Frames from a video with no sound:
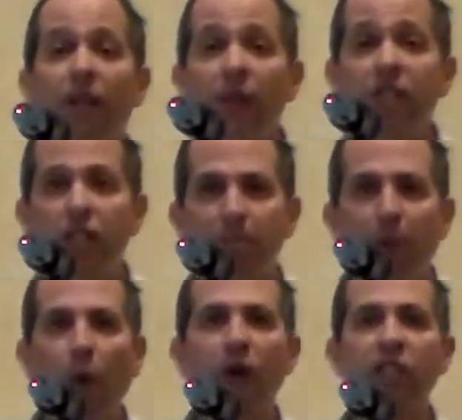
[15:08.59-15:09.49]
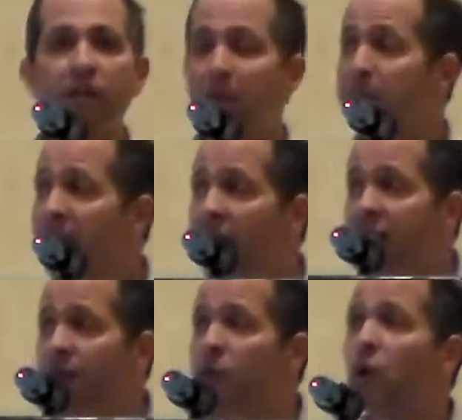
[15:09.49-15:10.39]
This is important to me
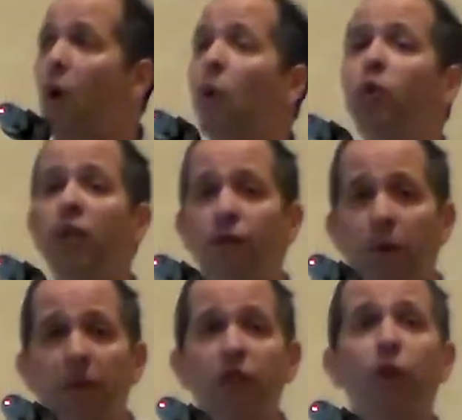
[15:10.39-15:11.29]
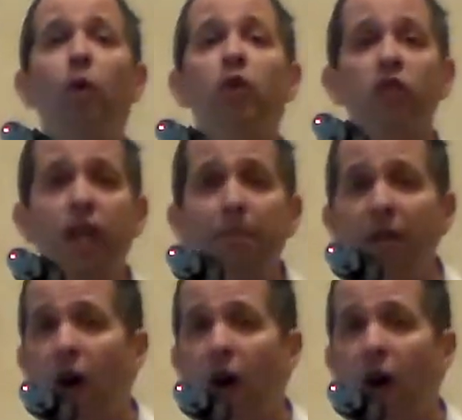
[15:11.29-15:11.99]
because if it was only from the shoulders up,